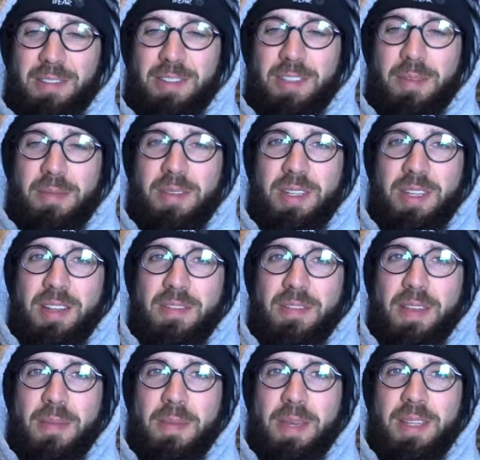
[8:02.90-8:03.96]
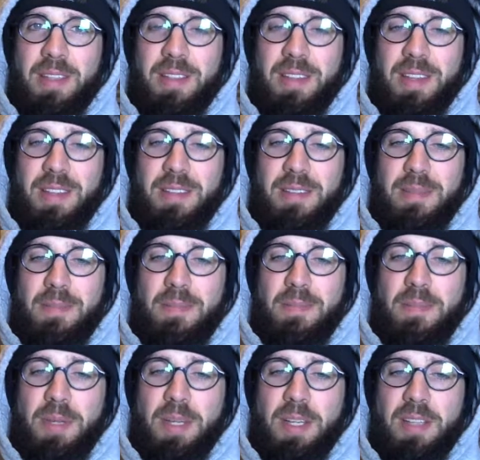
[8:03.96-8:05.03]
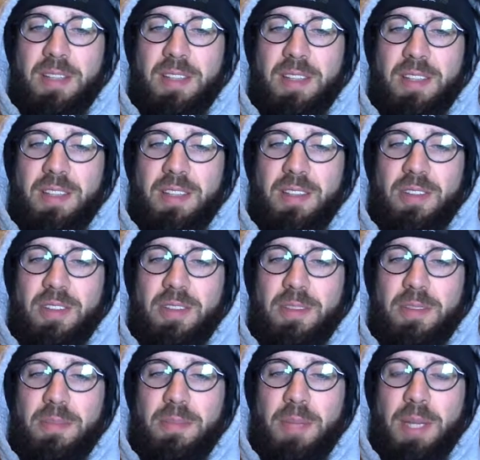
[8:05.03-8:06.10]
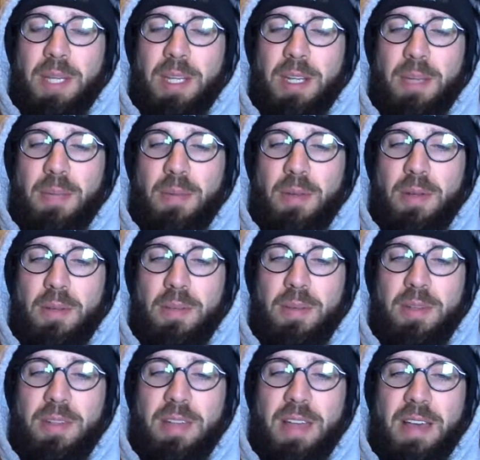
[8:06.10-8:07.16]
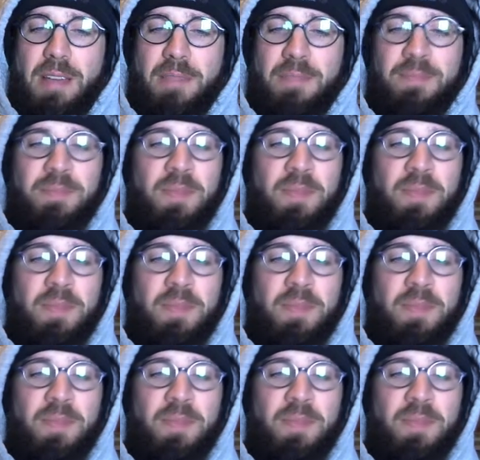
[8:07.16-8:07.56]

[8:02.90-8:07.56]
going to stop saying if that makes sense, because I know you're picking up what I'm putting down.